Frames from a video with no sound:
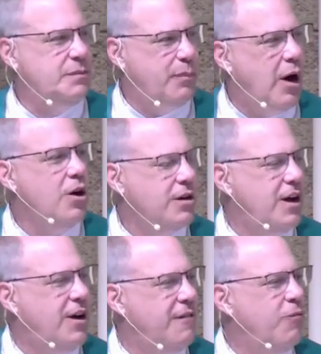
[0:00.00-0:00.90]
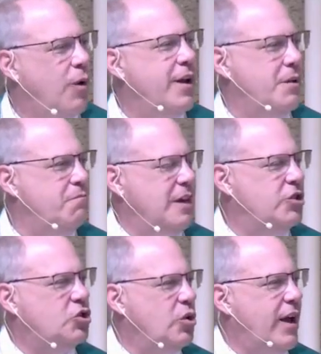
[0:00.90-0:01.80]
part of what it means
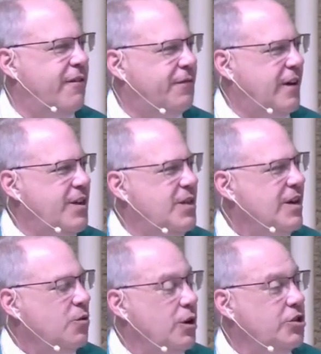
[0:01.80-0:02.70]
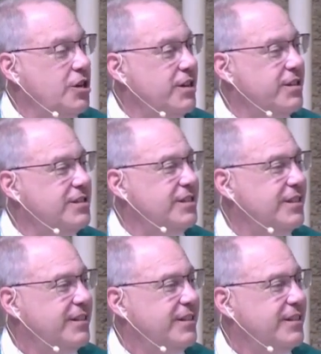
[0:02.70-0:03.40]
to have faith, which is